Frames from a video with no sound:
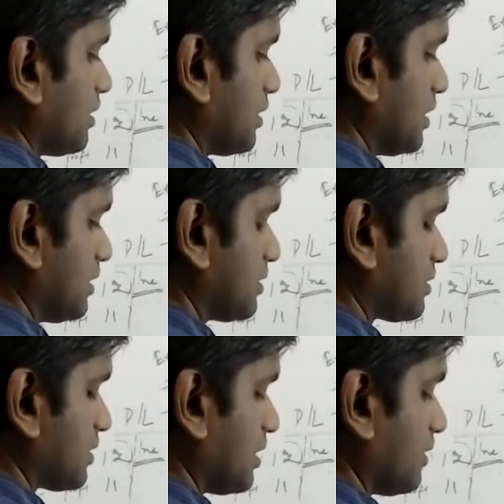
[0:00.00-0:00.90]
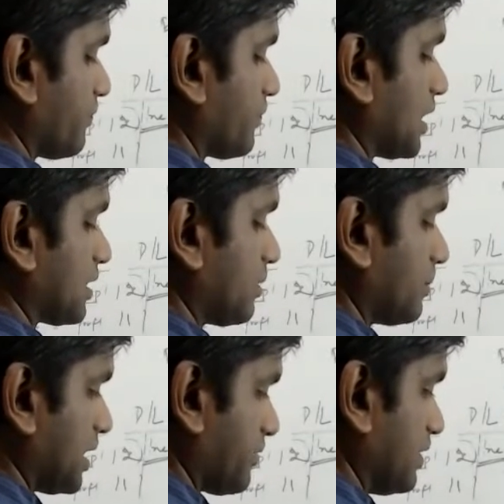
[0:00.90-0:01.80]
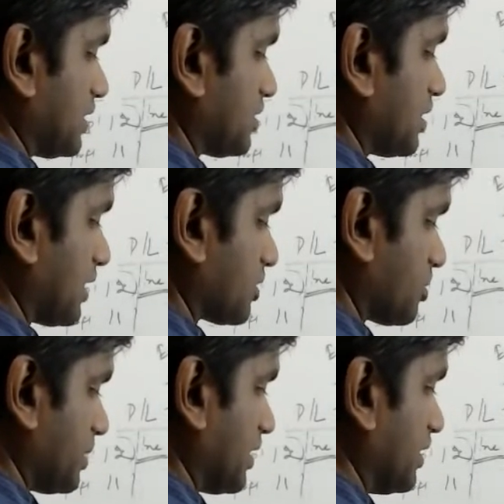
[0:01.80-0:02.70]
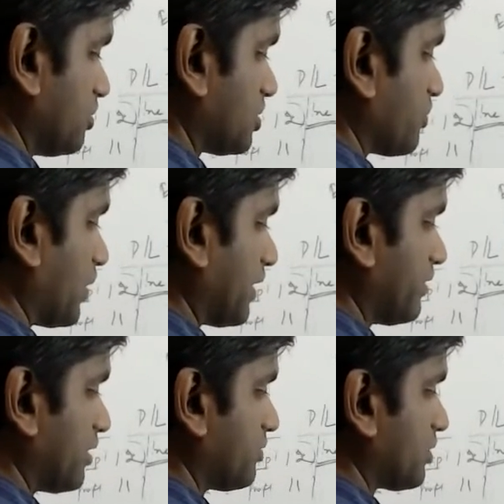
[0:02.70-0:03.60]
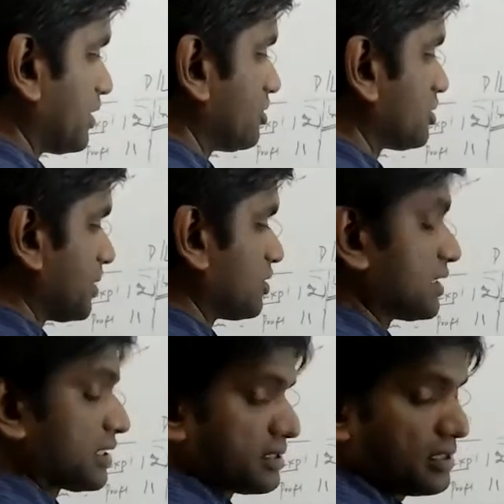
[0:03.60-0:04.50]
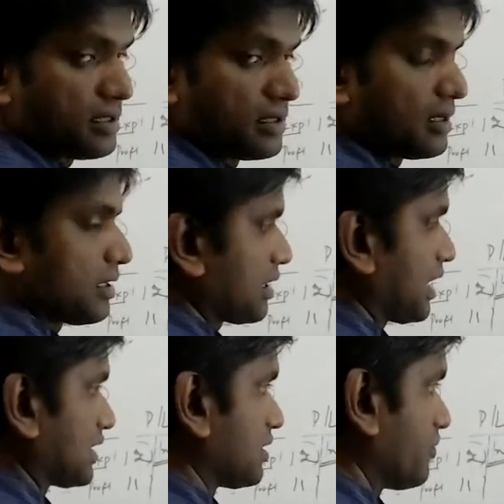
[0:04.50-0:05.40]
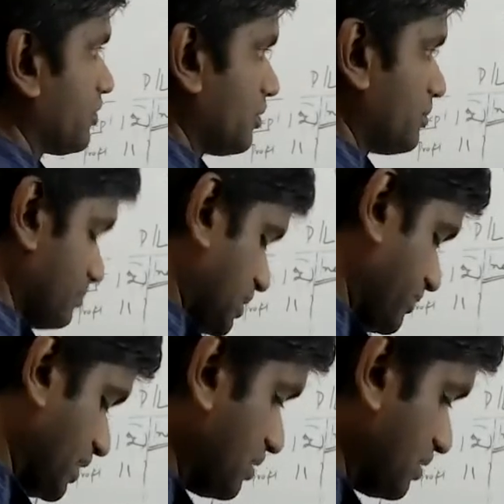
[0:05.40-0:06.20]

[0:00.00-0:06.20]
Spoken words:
is nothing but which has to be reduced. Why we have to reduce? Because there is a cash inflow. But we